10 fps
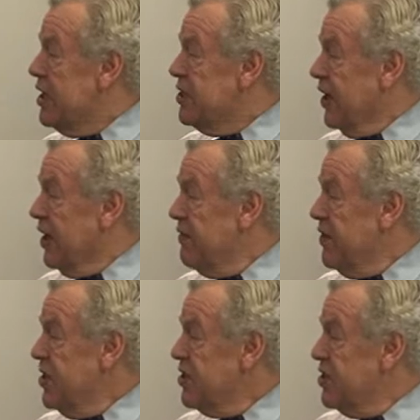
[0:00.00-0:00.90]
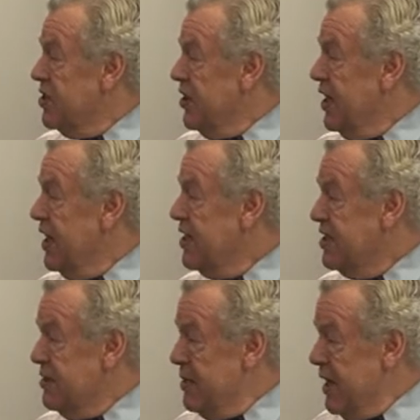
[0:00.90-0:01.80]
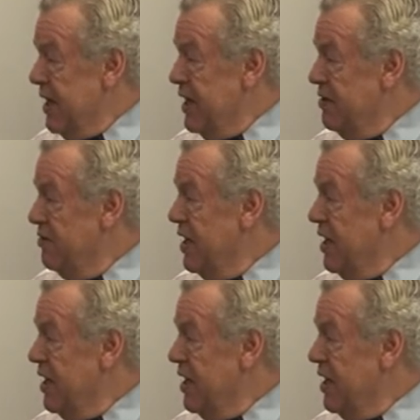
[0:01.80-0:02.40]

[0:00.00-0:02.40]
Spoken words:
So it converts to histamine,